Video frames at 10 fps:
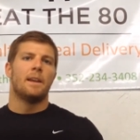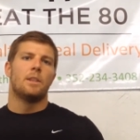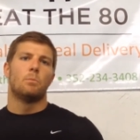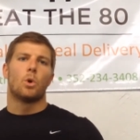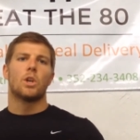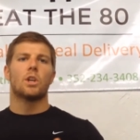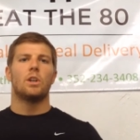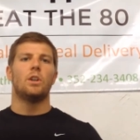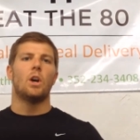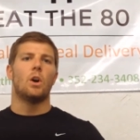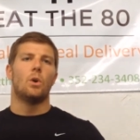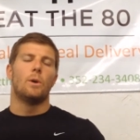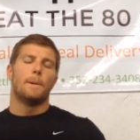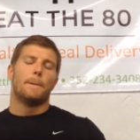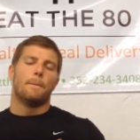the more you're gonna
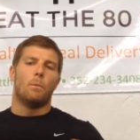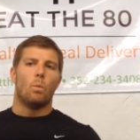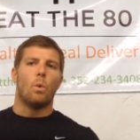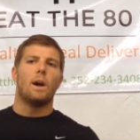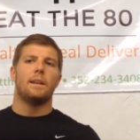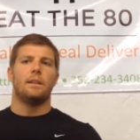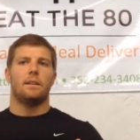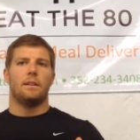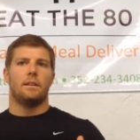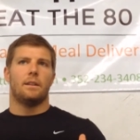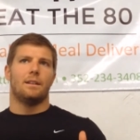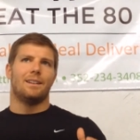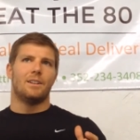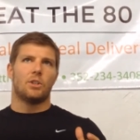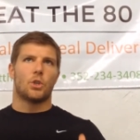know what
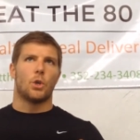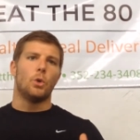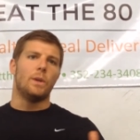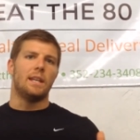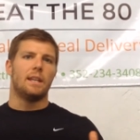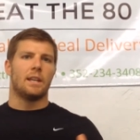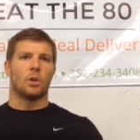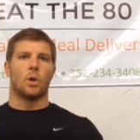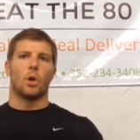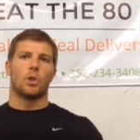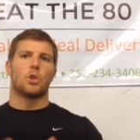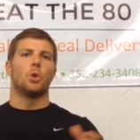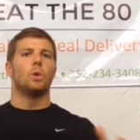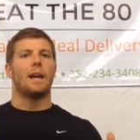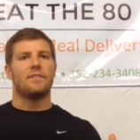true eating or, or
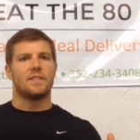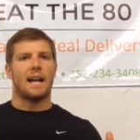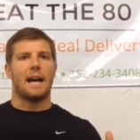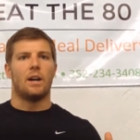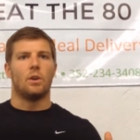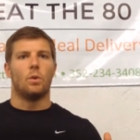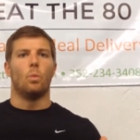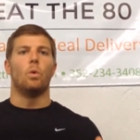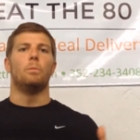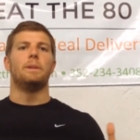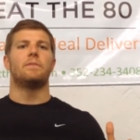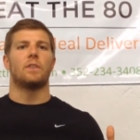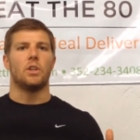true lifestyle will be for